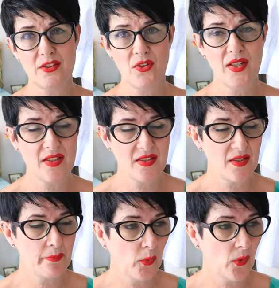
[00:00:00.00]
dresses,
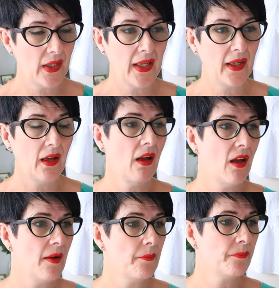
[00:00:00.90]
it's boiling.
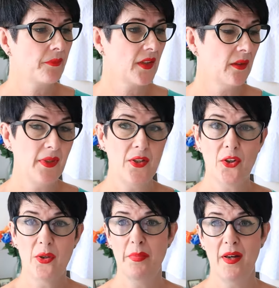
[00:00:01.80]
I mean, you
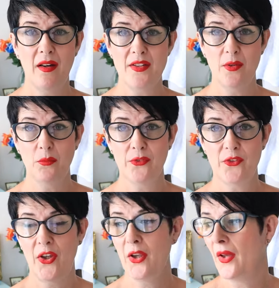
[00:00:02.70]
could, but I don't want
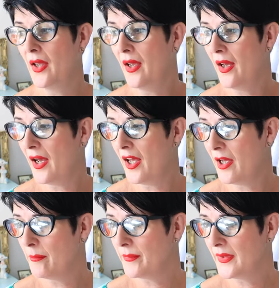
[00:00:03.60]
to.
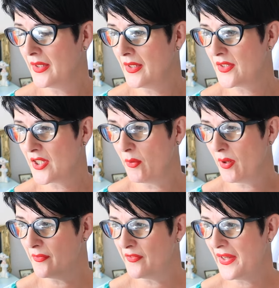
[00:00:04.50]
So
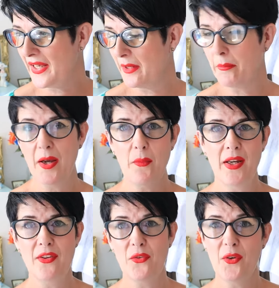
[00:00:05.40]
I'm feeling my
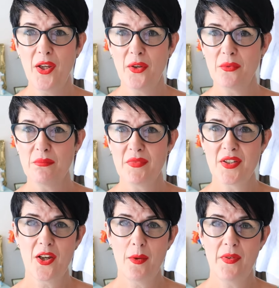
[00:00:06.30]
way through the
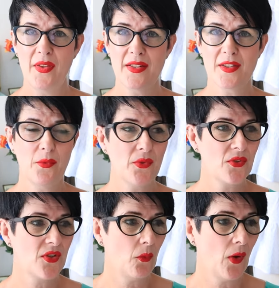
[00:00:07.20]
type of things I
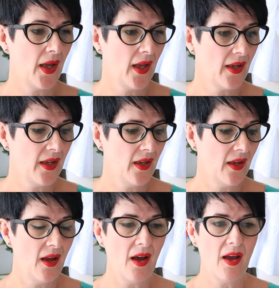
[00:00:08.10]
want to wear.
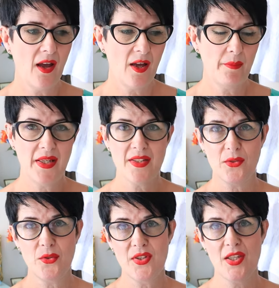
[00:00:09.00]
It's
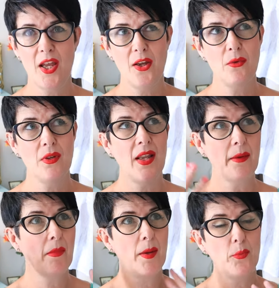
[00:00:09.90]
also
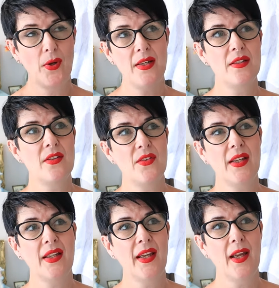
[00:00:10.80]
led my brain to
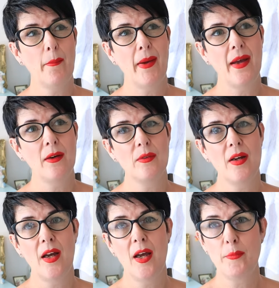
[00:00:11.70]
thinking about
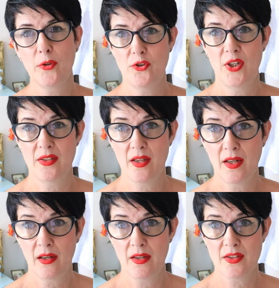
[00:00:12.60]
a project that
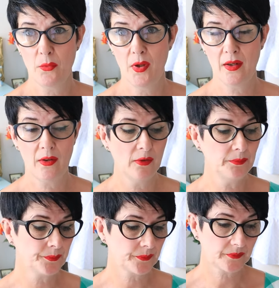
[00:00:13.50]
I'd like to work on.